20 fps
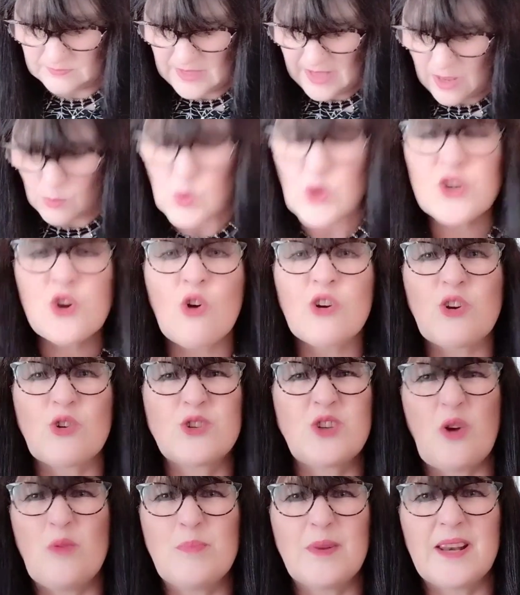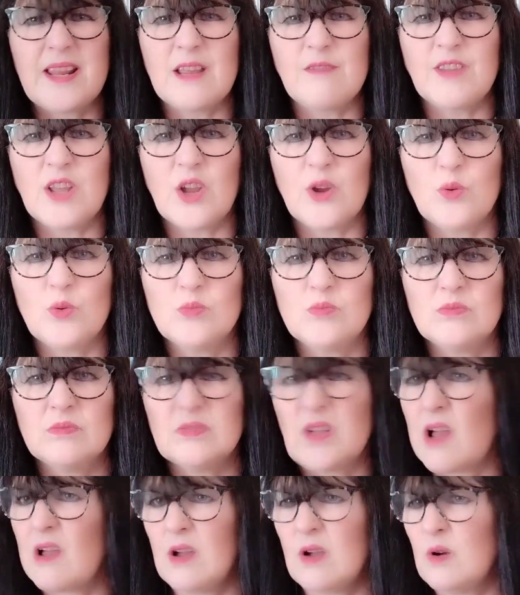I would not or don't believe you.
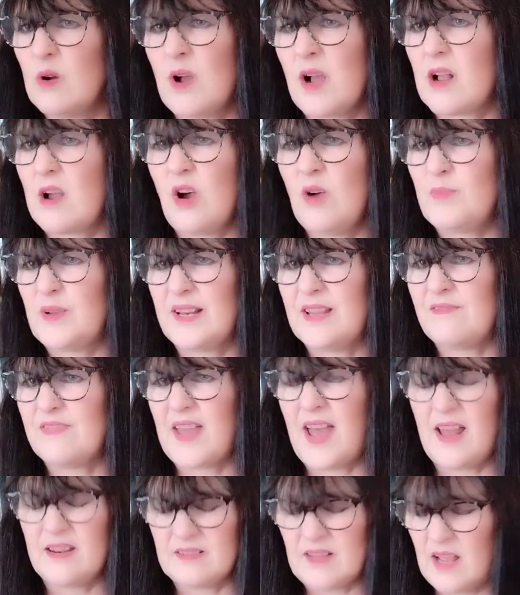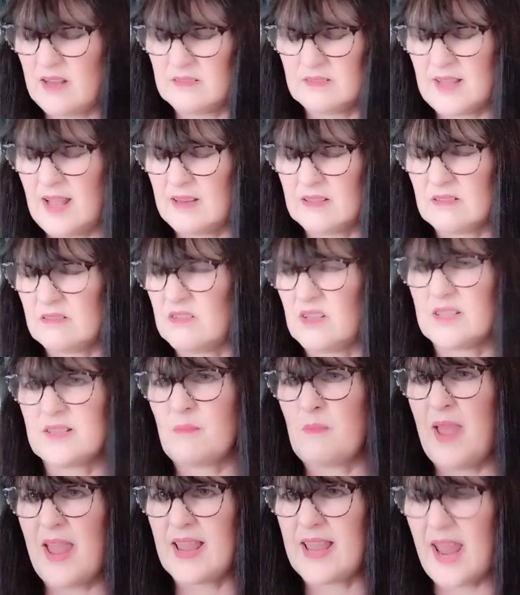Oh, I can't believe that. That
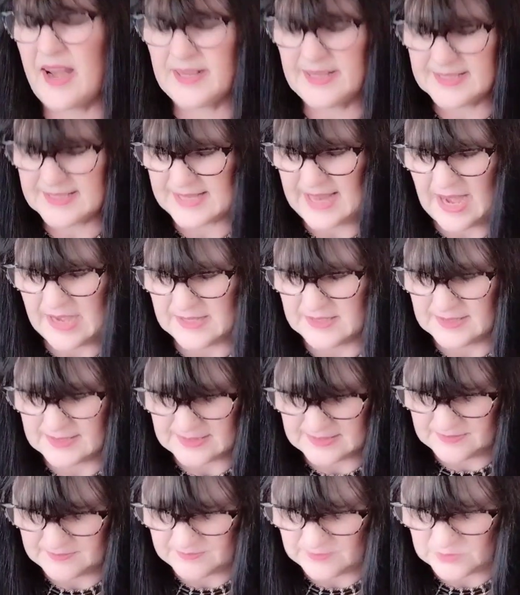doesn't make any sense.